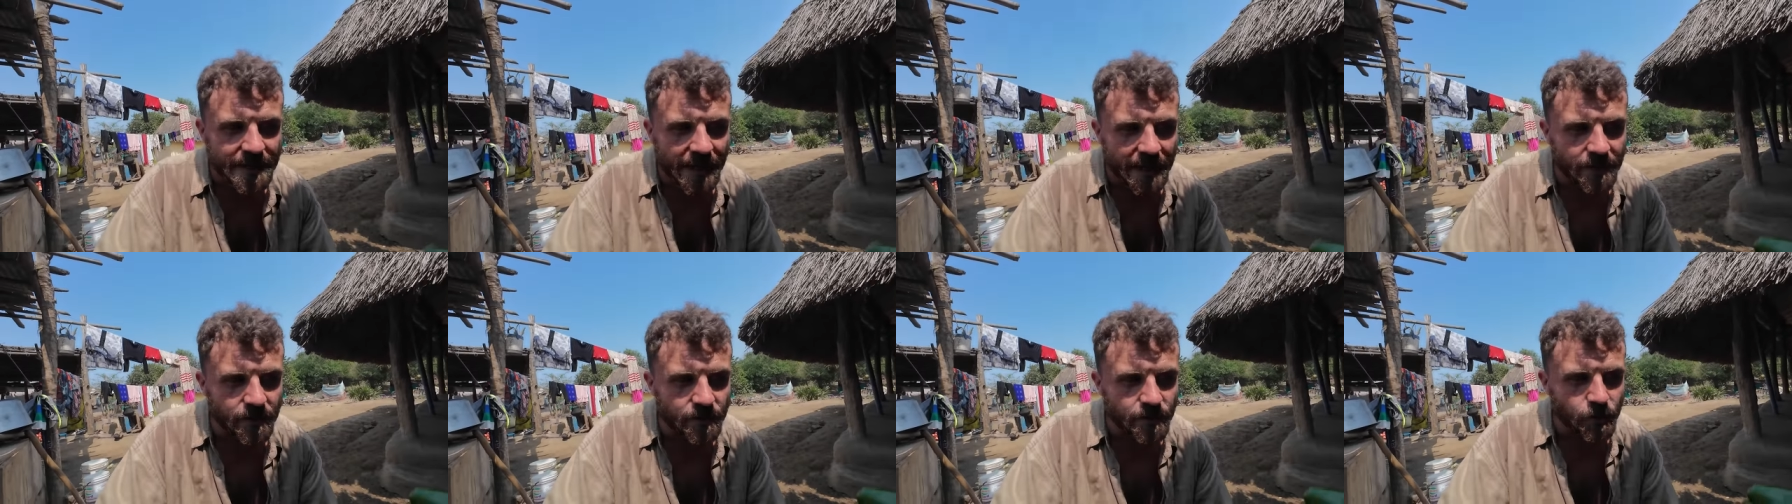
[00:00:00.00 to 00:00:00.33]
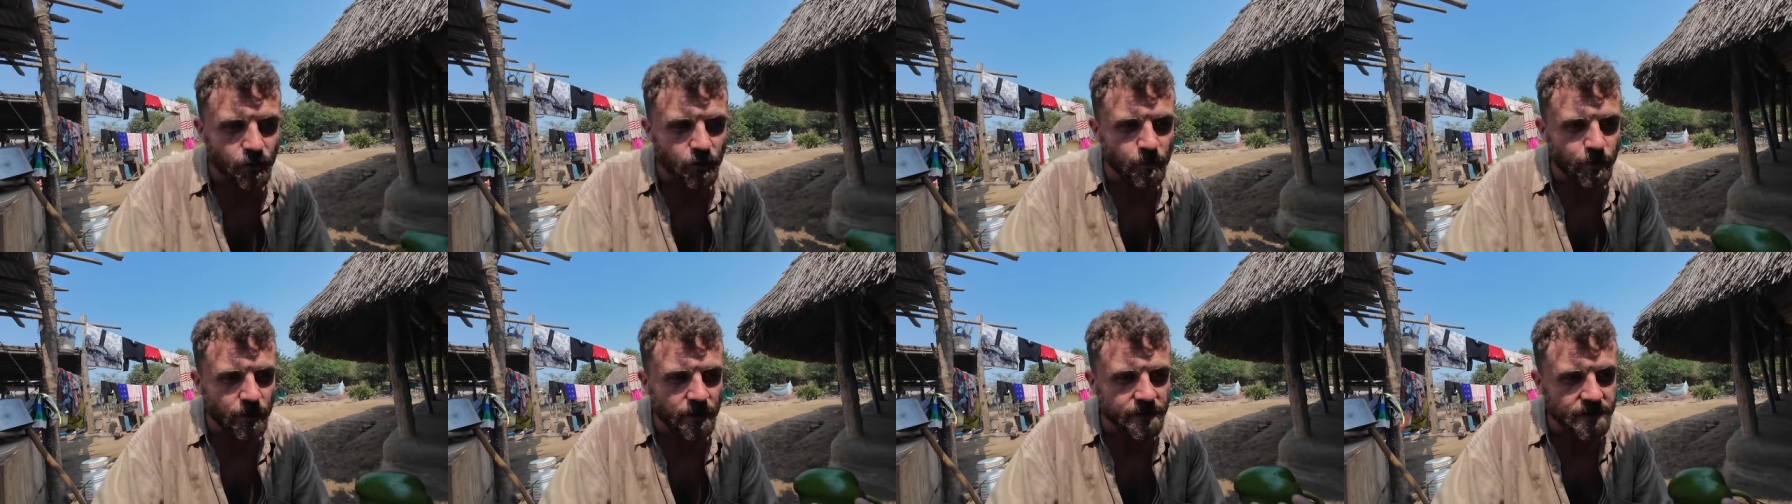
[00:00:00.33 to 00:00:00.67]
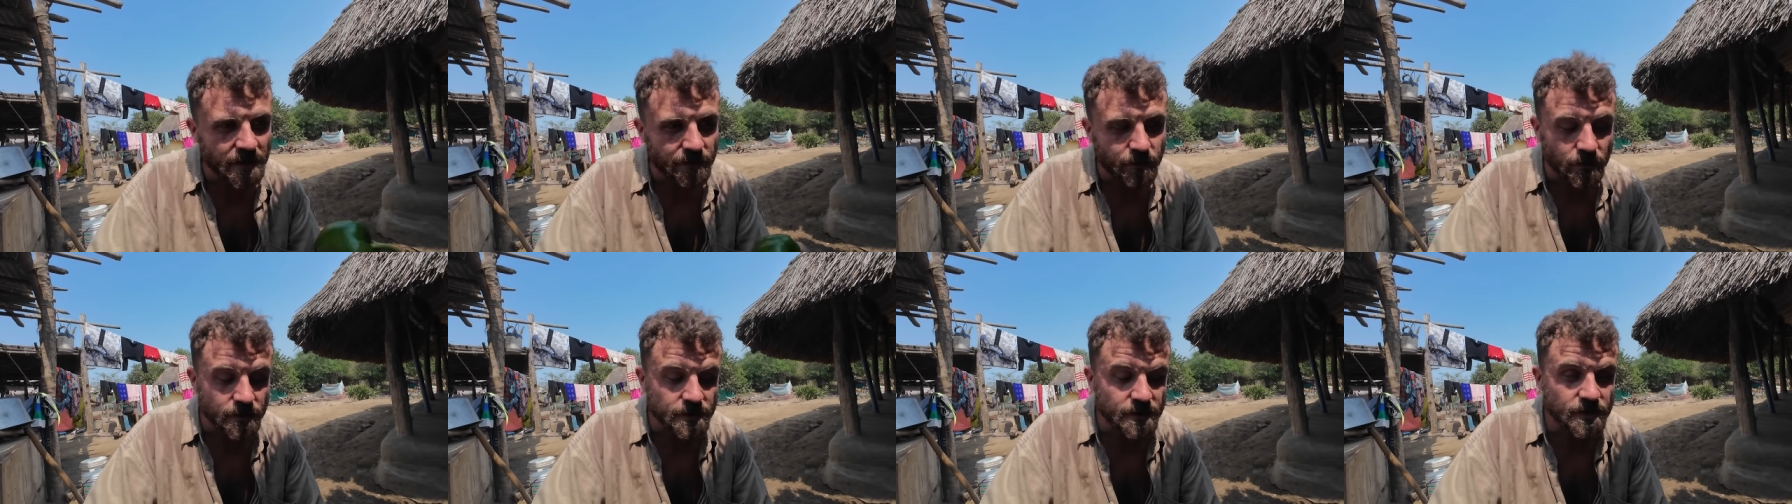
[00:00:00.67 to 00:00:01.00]
Telugu because
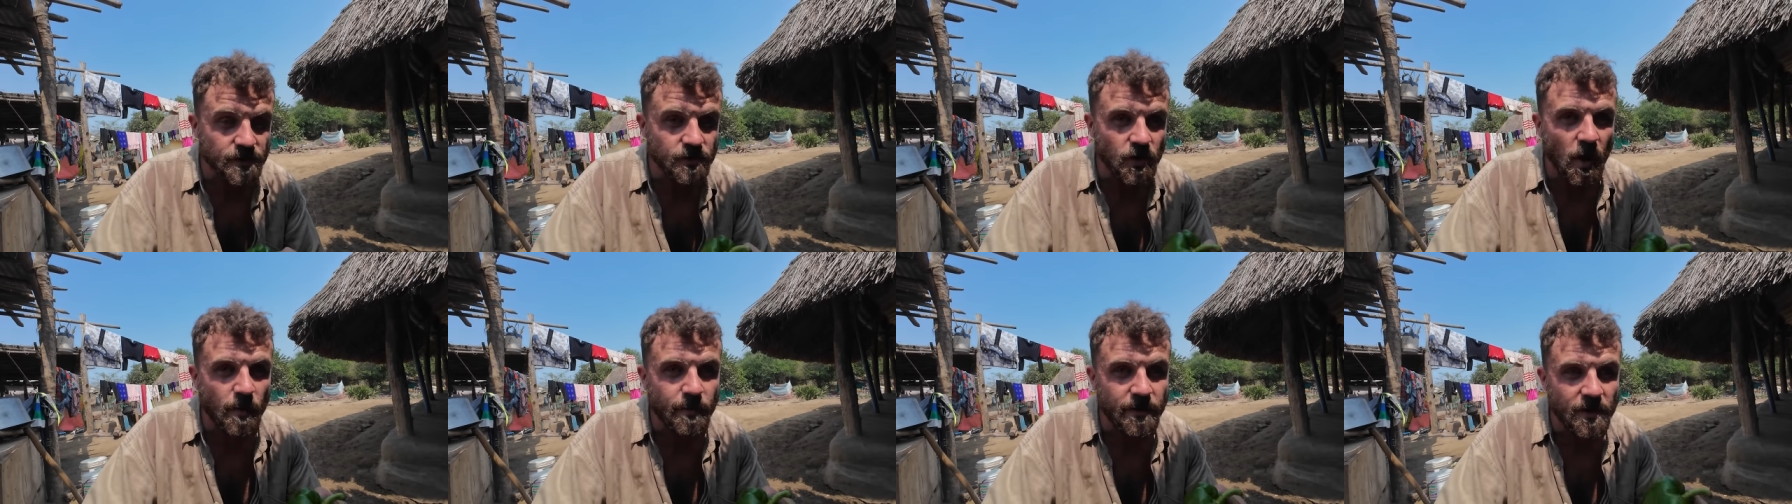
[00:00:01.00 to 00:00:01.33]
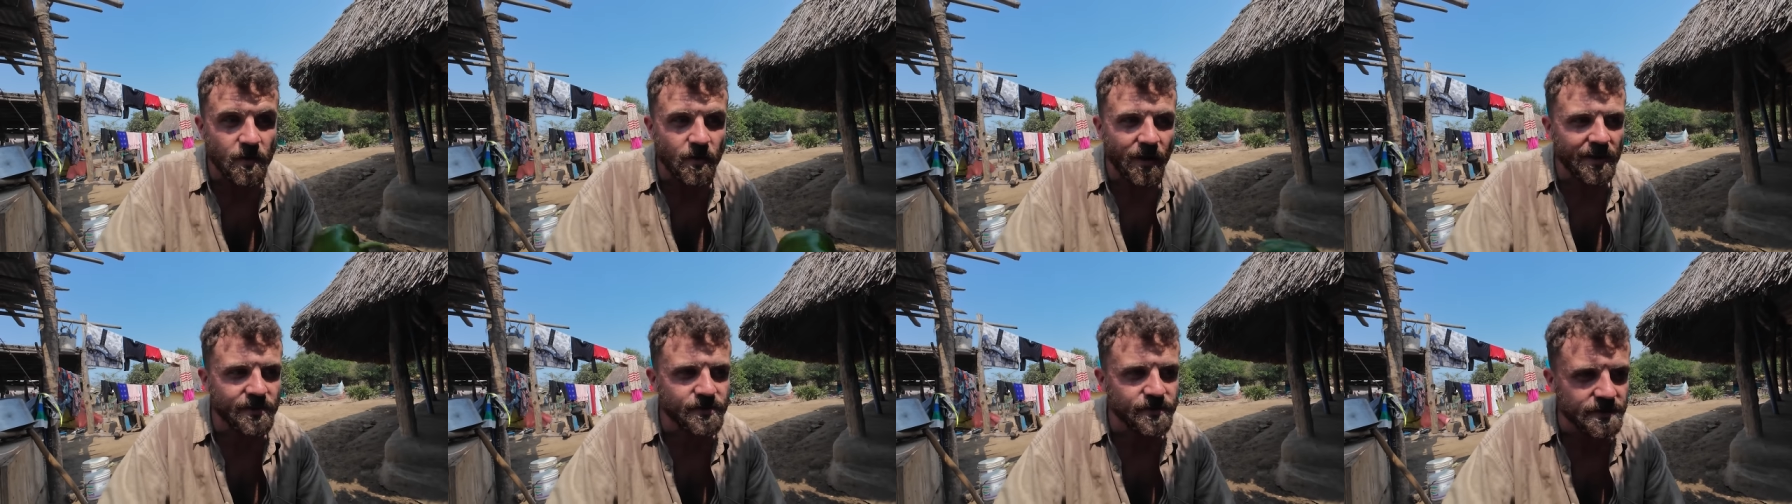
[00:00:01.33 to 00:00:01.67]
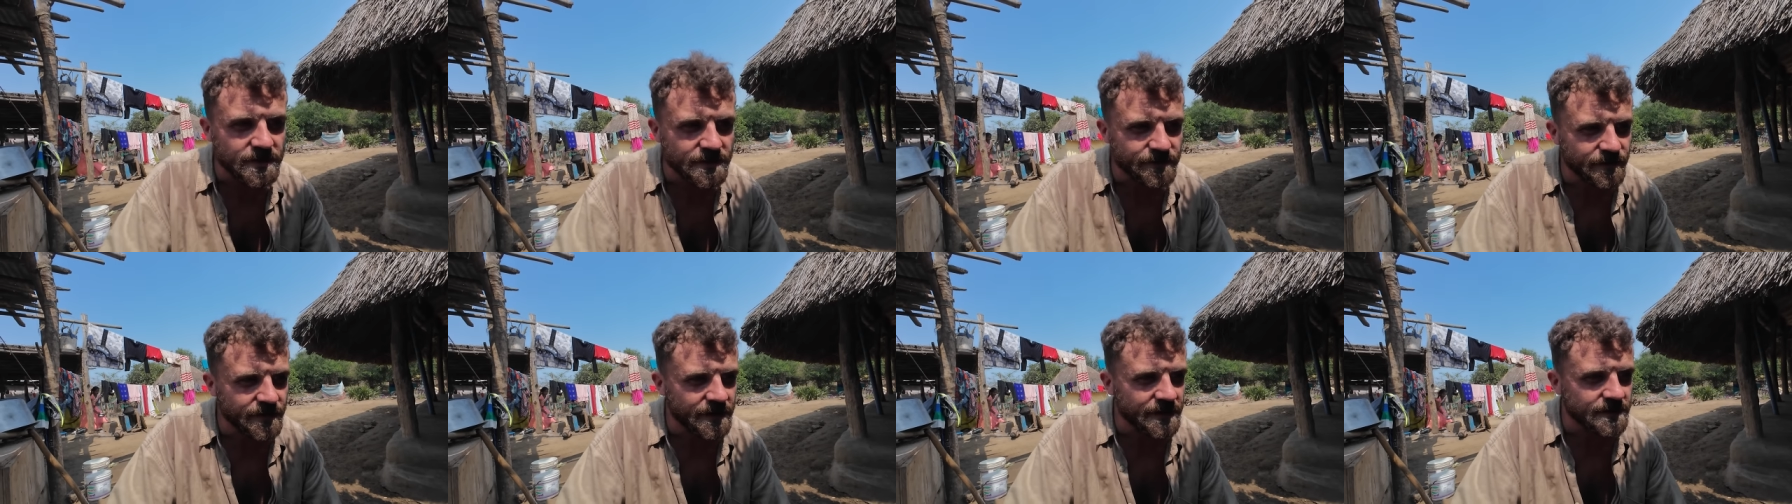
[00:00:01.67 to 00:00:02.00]
I've got so many
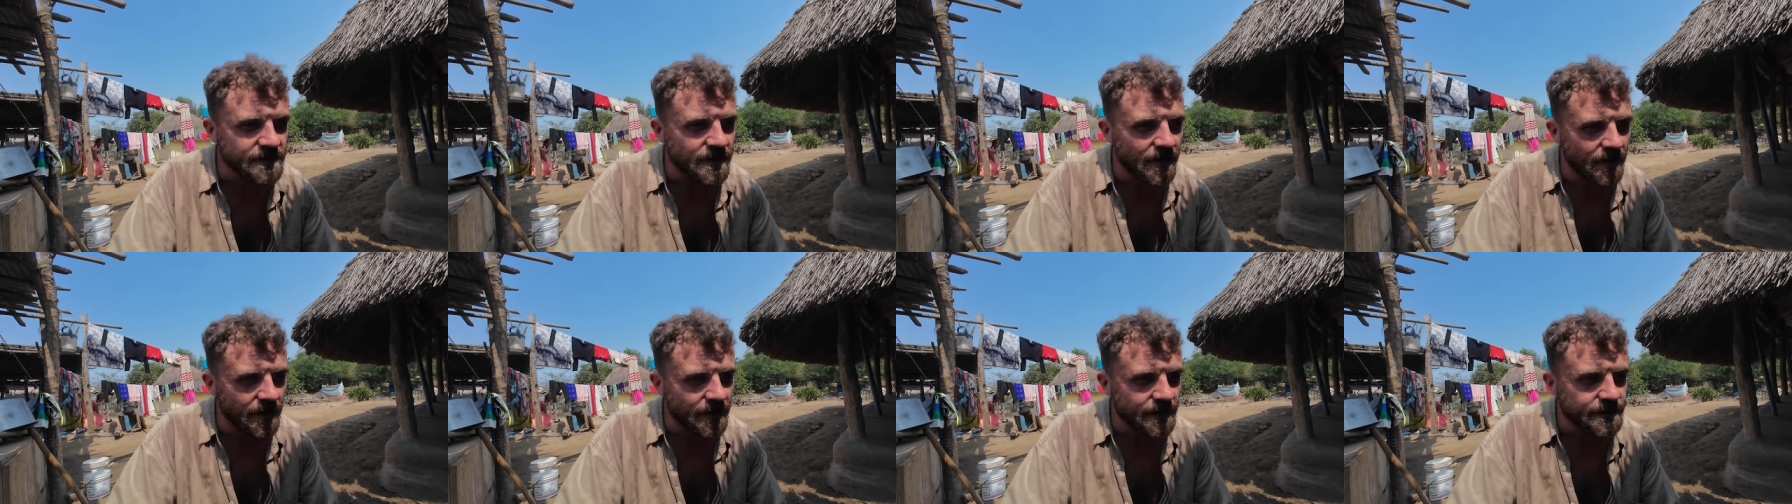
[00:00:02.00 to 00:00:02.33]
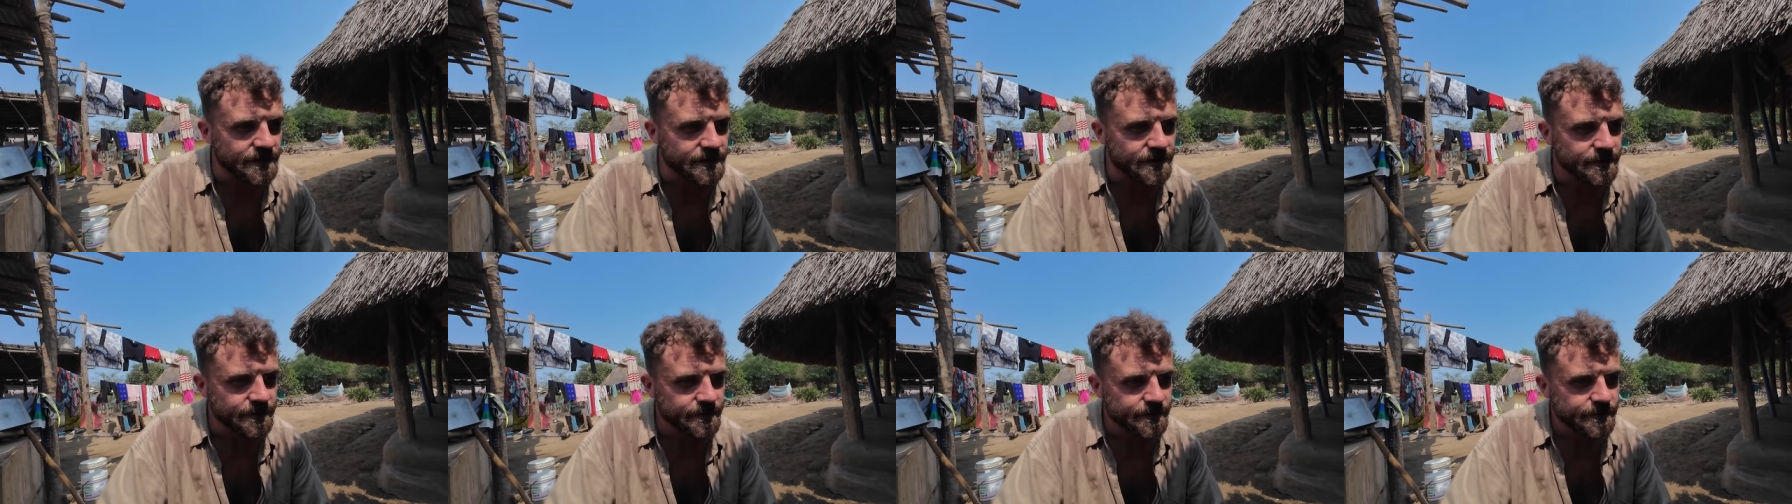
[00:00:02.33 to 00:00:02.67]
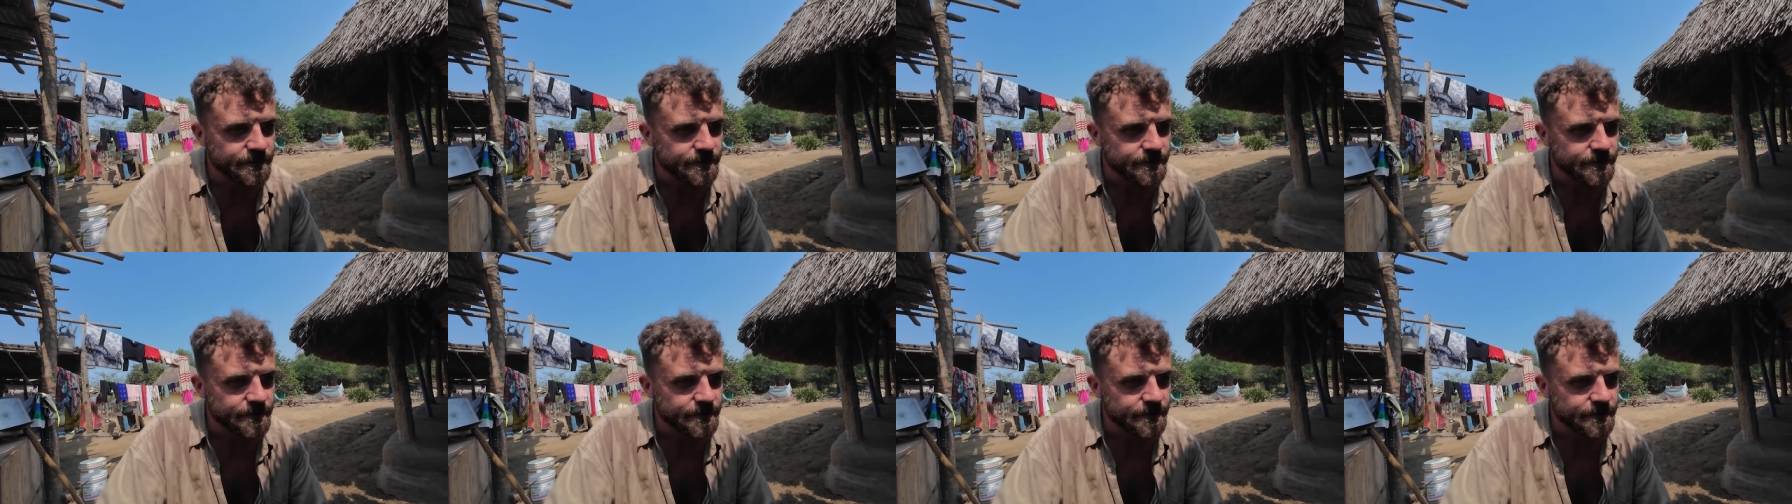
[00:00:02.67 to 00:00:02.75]
questions for these guys.